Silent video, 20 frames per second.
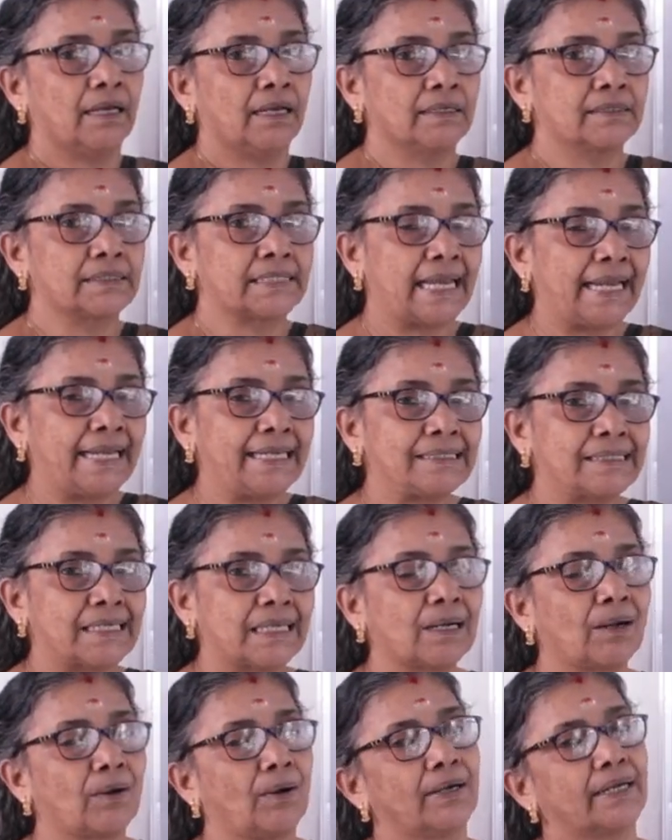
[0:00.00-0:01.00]
change
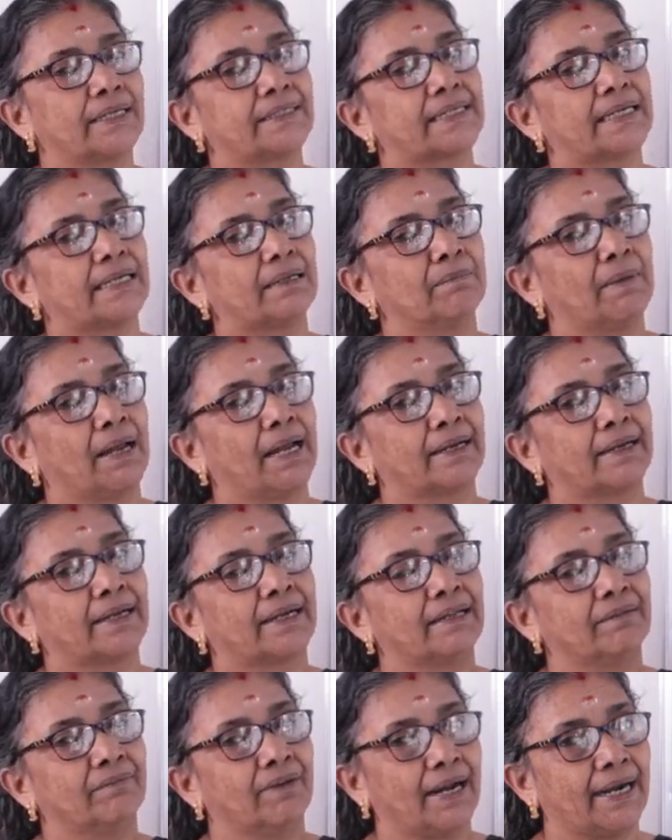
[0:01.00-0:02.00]
in quantity demanded
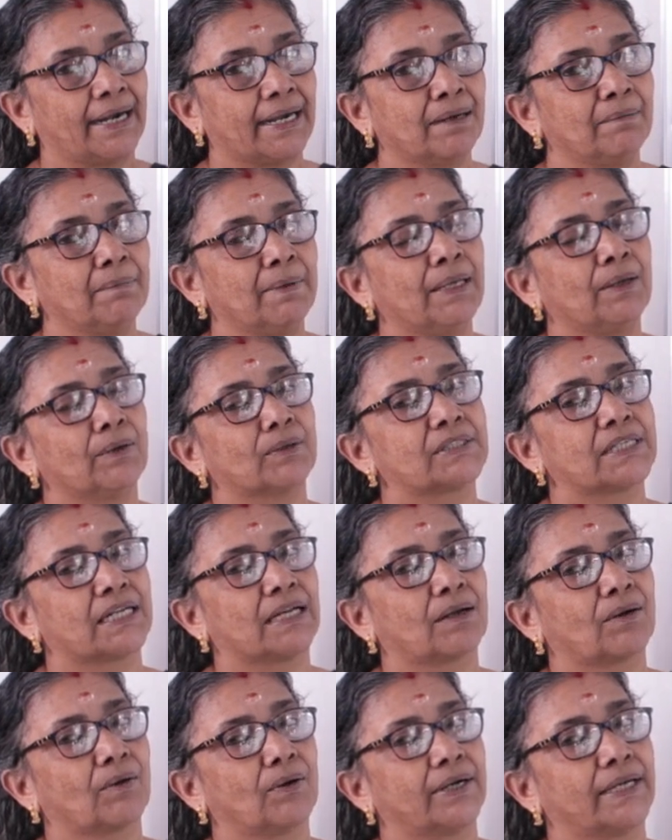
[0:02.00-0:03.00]
divided by
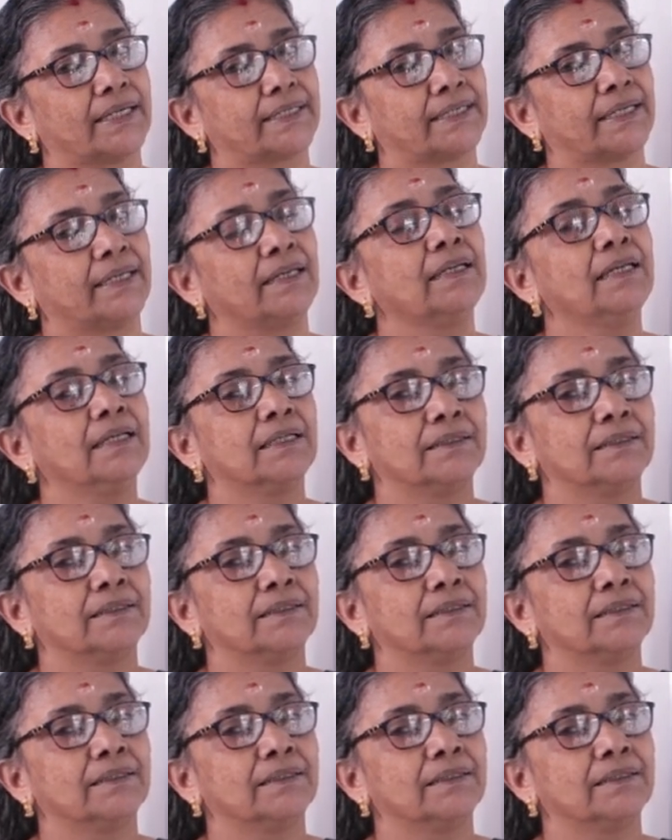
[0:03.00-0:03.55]
original quantity,